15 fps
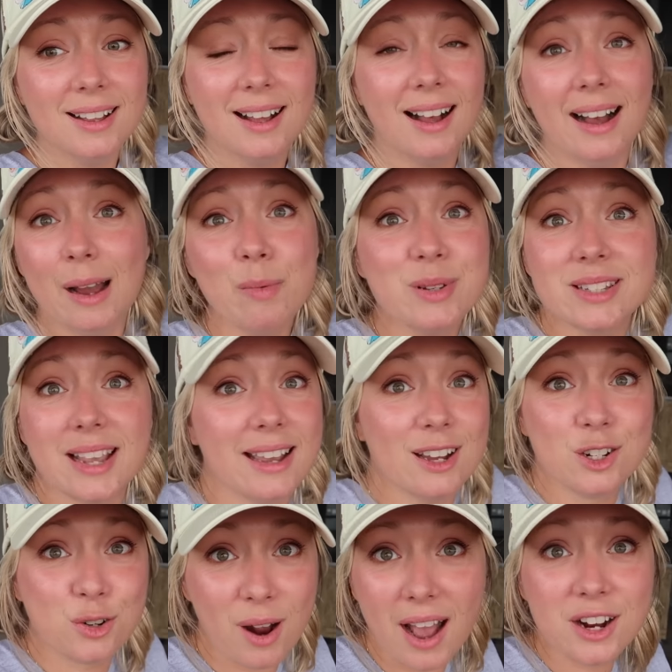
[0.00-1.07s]
I would say
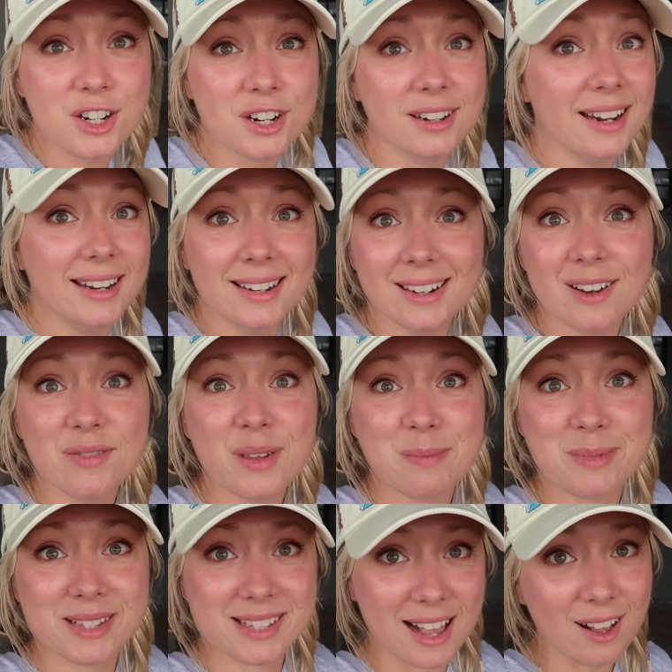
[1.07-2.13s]
attraction in and of
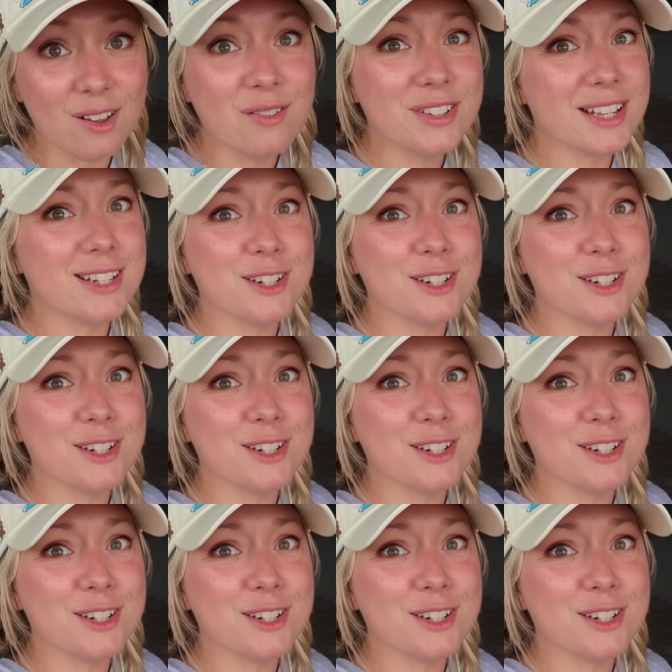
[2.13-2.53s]
themselves.